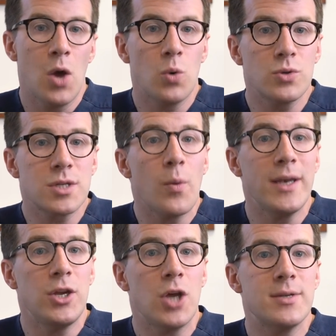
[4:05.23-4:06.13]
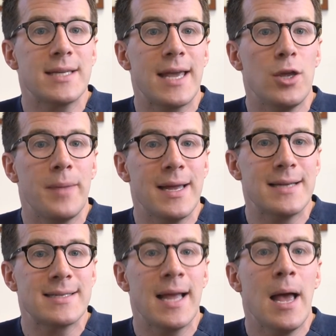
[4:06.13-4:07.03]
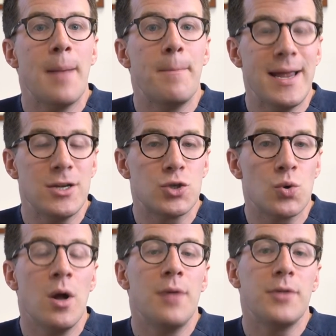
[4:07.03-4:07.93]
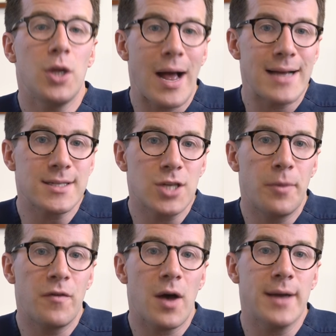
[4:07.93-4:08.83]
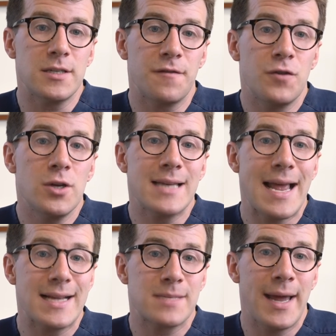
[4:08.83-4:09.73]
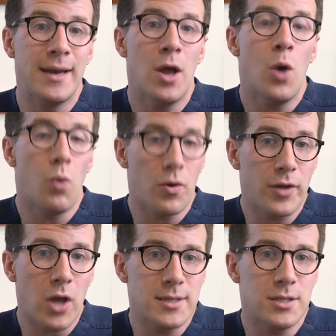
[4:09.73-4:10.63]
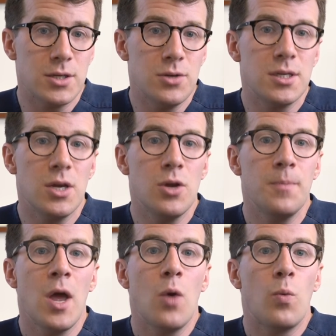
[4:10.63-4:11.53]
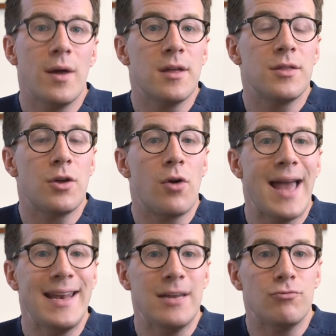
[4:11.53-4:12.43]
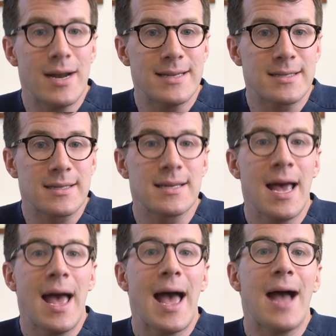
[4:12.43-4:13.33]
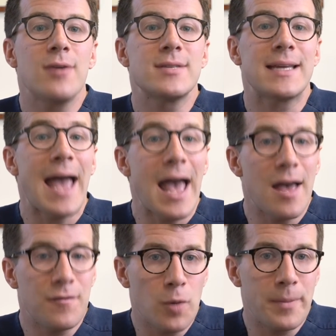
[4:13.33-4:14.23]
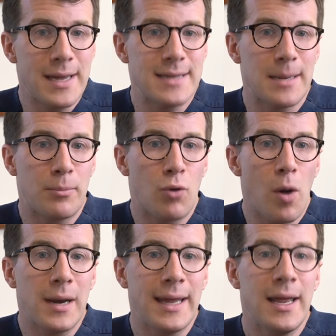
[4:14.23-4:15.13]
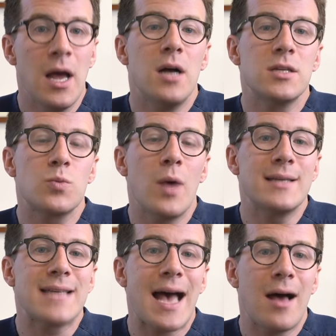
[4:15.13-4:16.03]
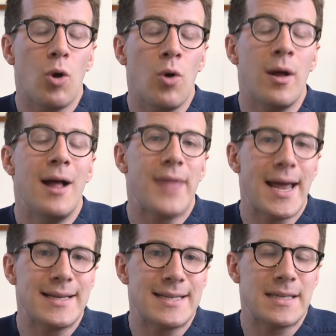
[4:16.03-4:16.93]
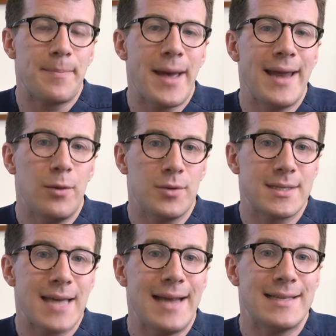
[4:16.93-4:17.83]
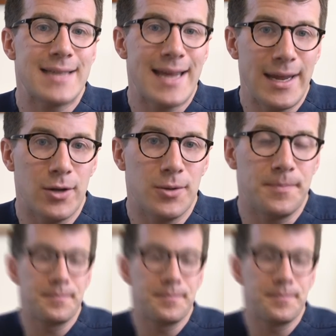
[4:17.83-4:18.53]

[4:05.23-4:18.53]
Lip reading: Also, when you go to get your piercing, make sure that you ask your provider to firstly explain what they're going to do to you, whether there are any risks, how to care for your piercing properly, as well as how long they anticipate it will take to heal.